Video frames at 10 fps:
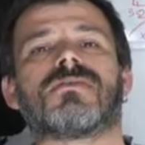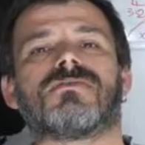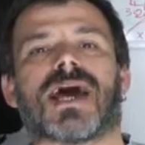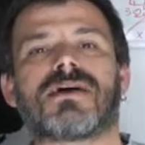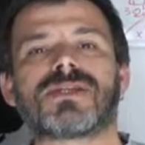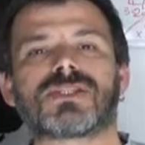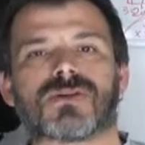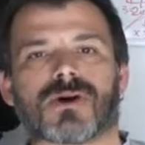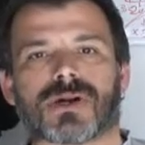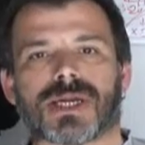The other
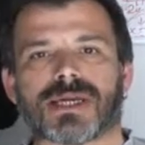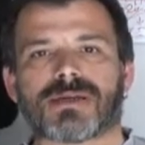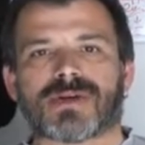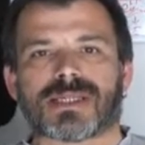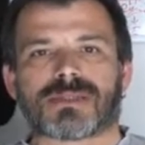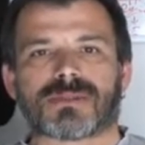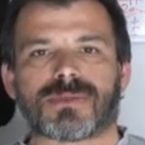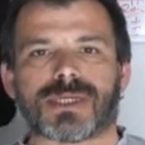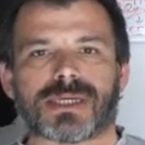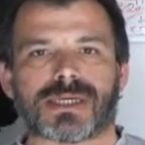story that
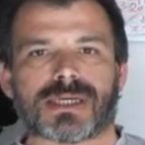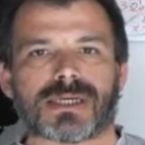we